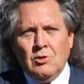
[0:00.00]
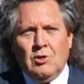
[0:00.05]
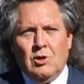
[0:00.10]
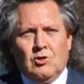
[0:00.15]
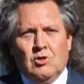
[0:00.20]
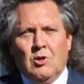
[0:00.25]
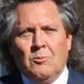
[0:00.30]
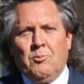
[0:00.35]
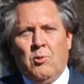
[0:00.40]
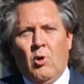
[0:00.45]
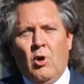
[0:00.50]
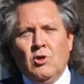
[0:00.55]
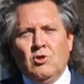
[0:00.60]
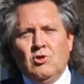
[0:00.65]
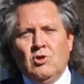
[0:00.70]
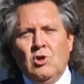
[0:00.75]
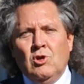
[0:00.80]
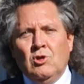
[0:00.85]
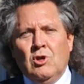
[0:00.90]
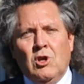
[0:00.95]
to
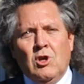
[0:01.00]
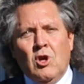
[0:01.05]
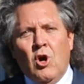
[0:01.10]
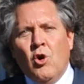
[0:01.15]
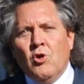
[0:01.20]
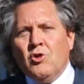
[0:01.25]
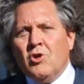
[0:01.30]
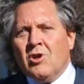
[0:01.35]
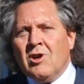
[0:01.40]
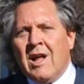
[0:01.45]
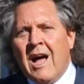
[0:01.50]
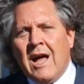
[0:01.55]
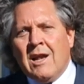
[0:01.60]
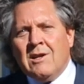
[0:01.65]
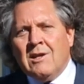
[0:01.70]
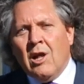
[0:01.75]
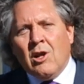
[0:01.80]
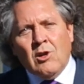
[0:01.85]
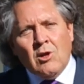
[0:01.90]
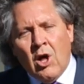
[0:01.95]
support you, to know you're not
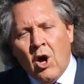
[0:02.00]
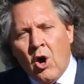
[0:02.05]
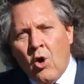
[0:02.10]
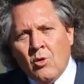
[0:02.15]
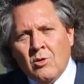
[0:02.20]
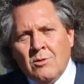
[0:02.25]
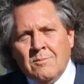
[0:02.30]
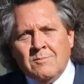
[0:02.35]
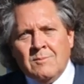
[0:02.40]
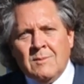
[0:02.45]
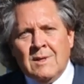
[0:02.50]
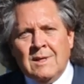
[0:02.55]
alone,